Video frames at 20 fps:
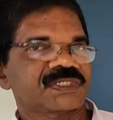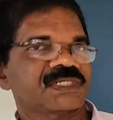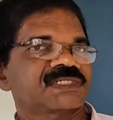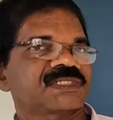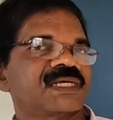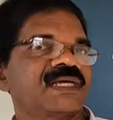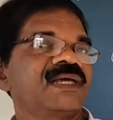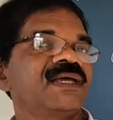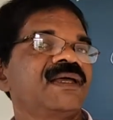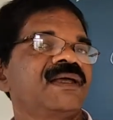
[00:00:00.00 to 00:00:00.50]
as
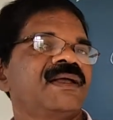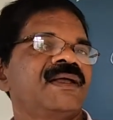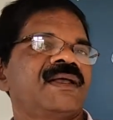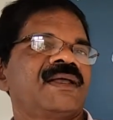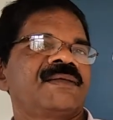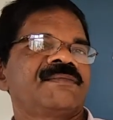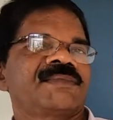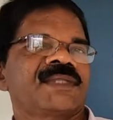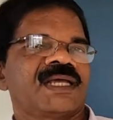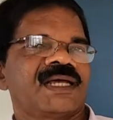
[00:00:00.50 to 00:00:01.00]

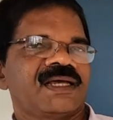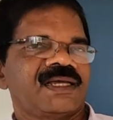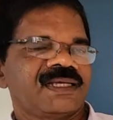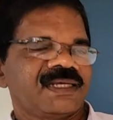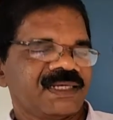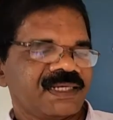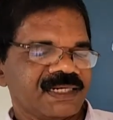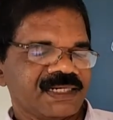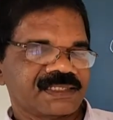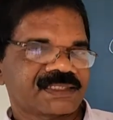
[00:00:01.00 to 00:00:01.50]
a
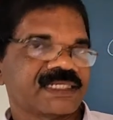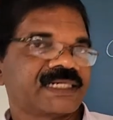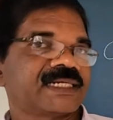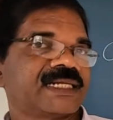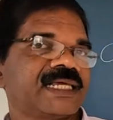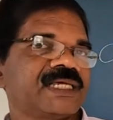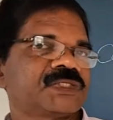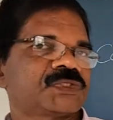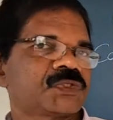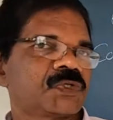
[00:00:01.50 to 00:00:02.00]
increase the
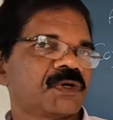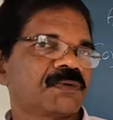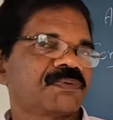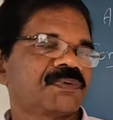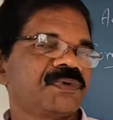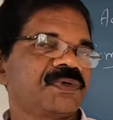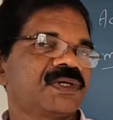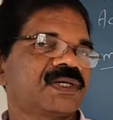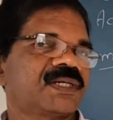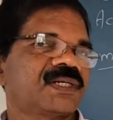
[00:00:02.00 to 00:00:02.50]
taste of
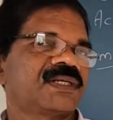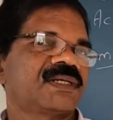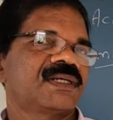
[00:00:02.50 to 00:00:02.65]
food.